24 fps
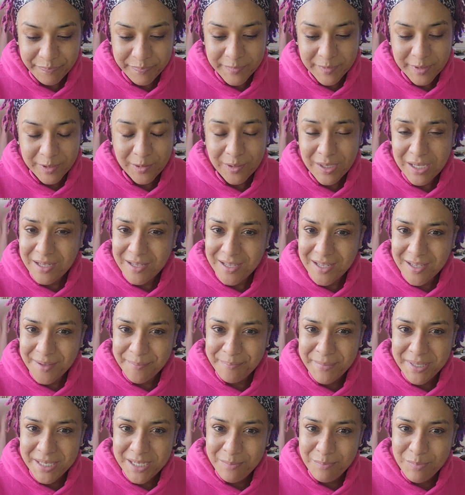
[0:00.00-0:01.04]
You know,
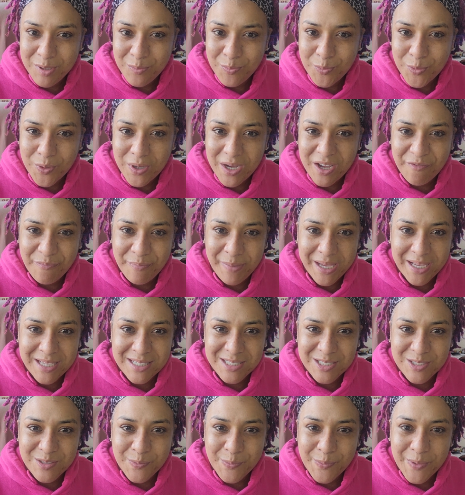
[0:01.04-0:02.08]
many people have
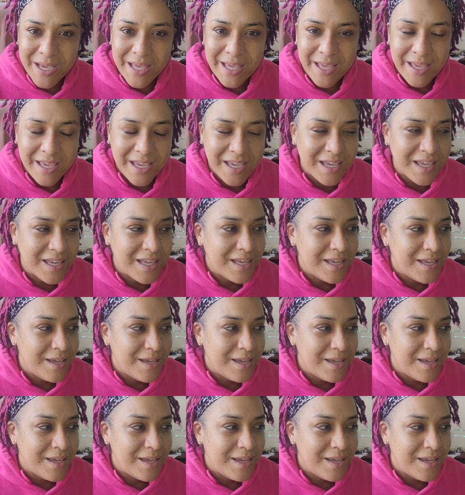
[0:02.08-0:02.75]
passed away,